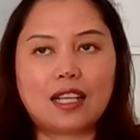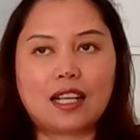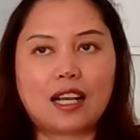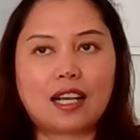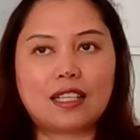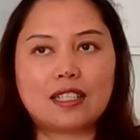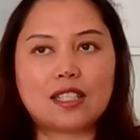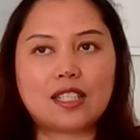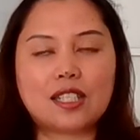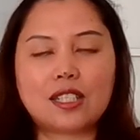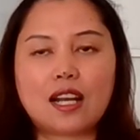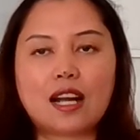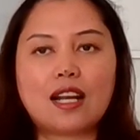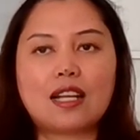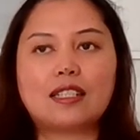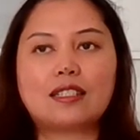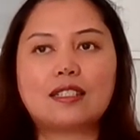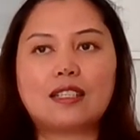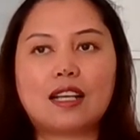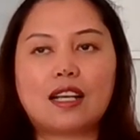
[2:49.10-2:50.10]
and
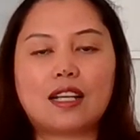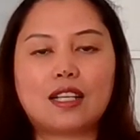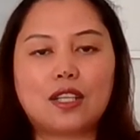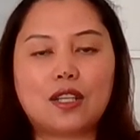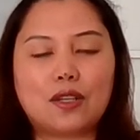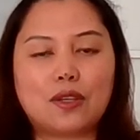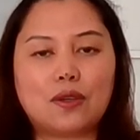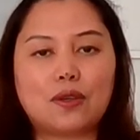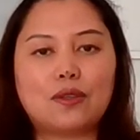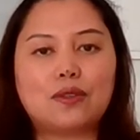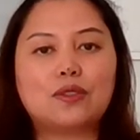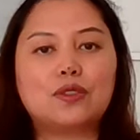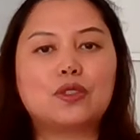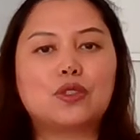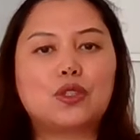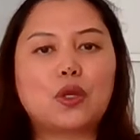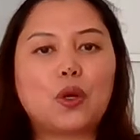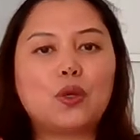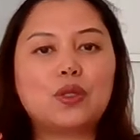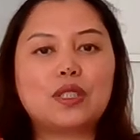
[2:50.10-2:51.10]
start,
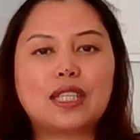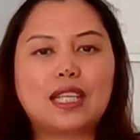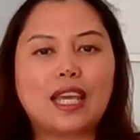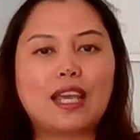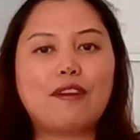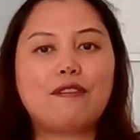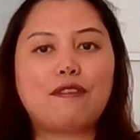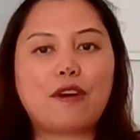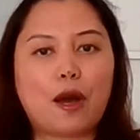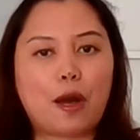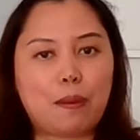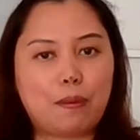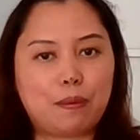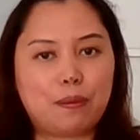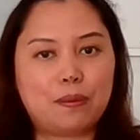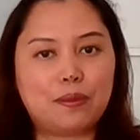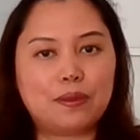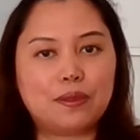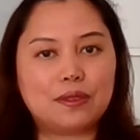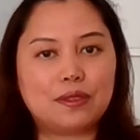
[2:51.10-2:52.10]
don't give up,
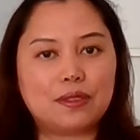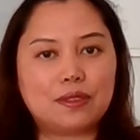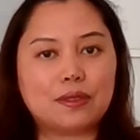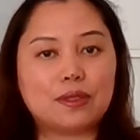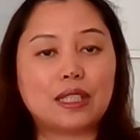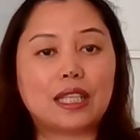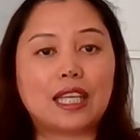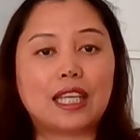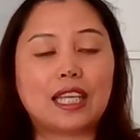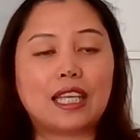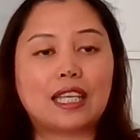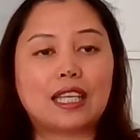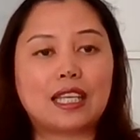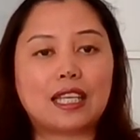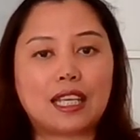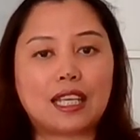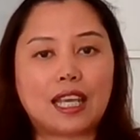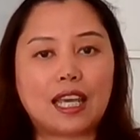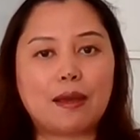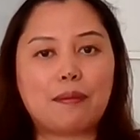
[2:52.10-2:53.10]

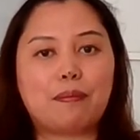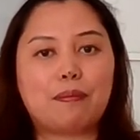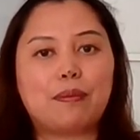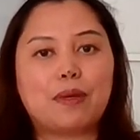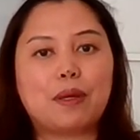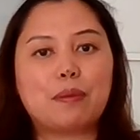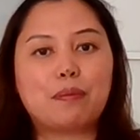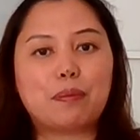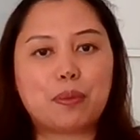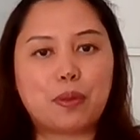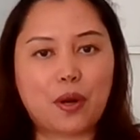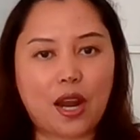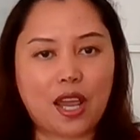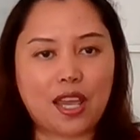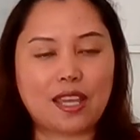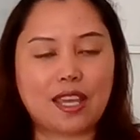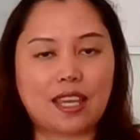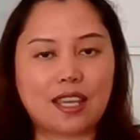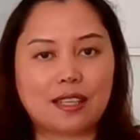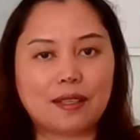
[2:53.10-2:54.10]
keep
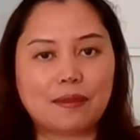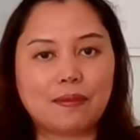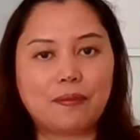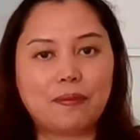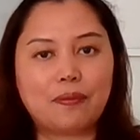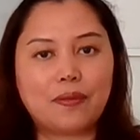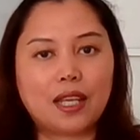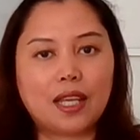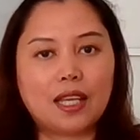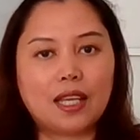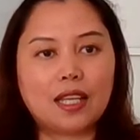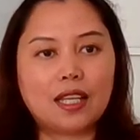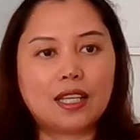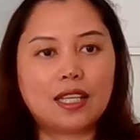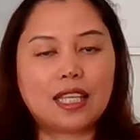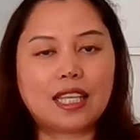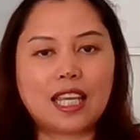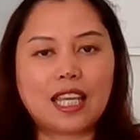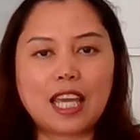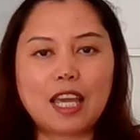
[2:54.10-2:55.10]
praying.
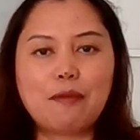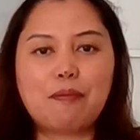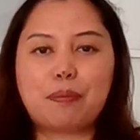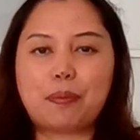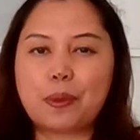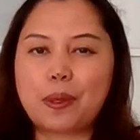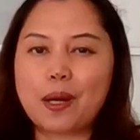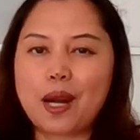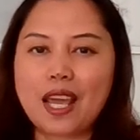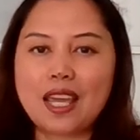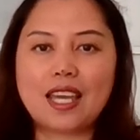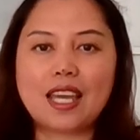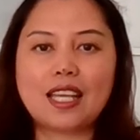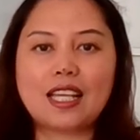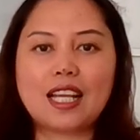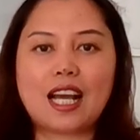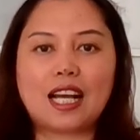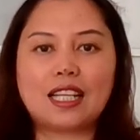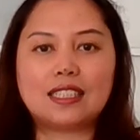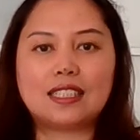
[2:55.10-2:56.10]
Keep
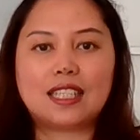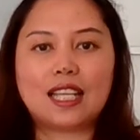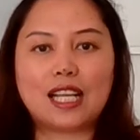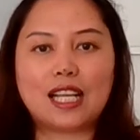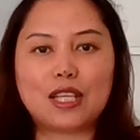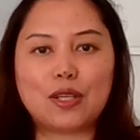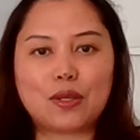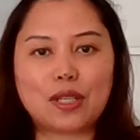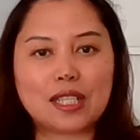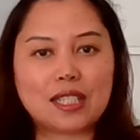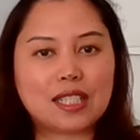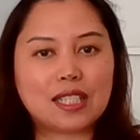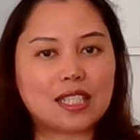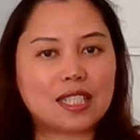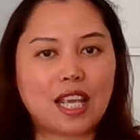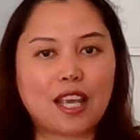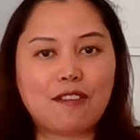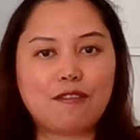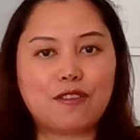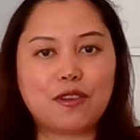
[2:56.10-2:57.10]
praying until you
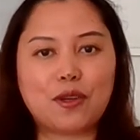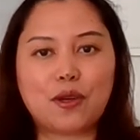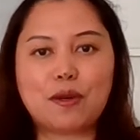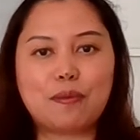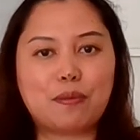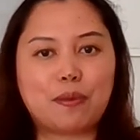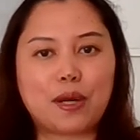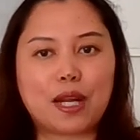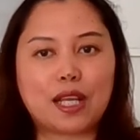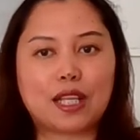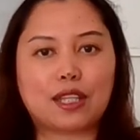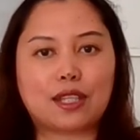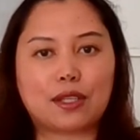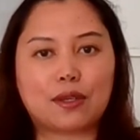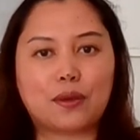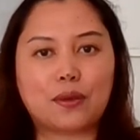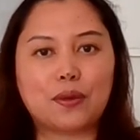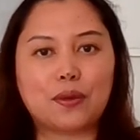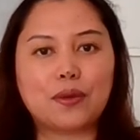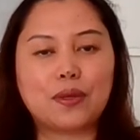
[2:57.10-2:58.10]
receive your
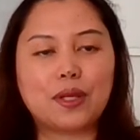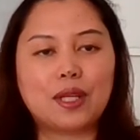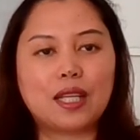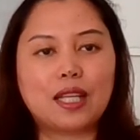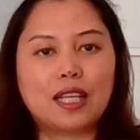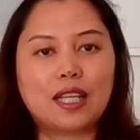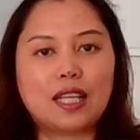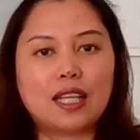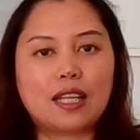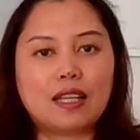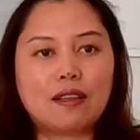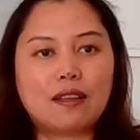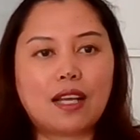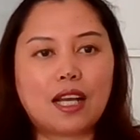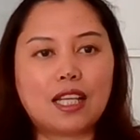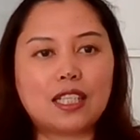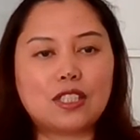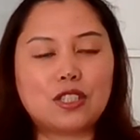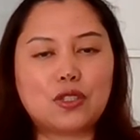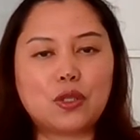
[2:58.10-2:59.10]
breakthrough,
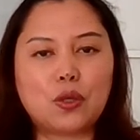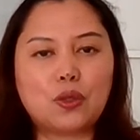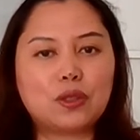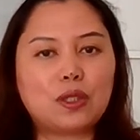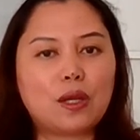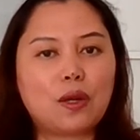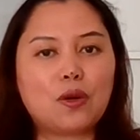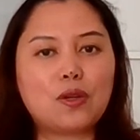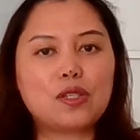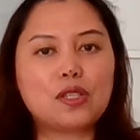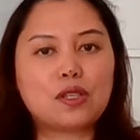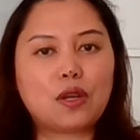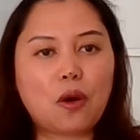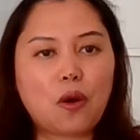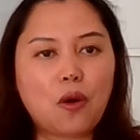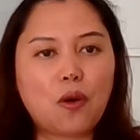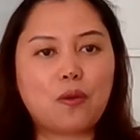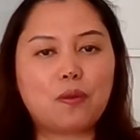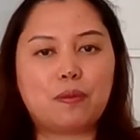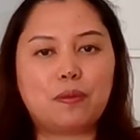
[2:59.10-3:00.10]
and don't lose
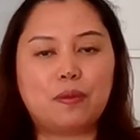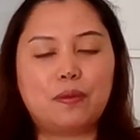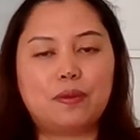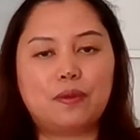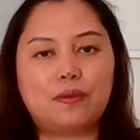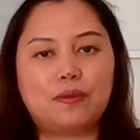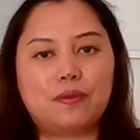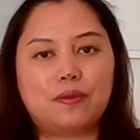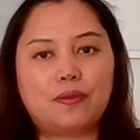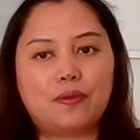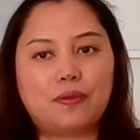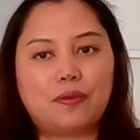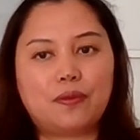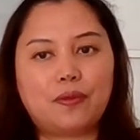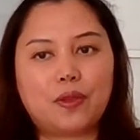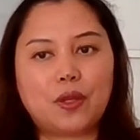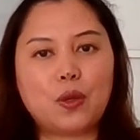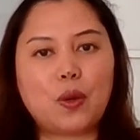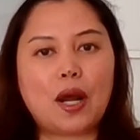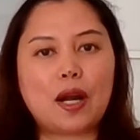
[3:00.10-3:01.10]
hope.
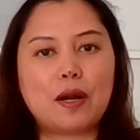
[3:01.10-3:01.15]
You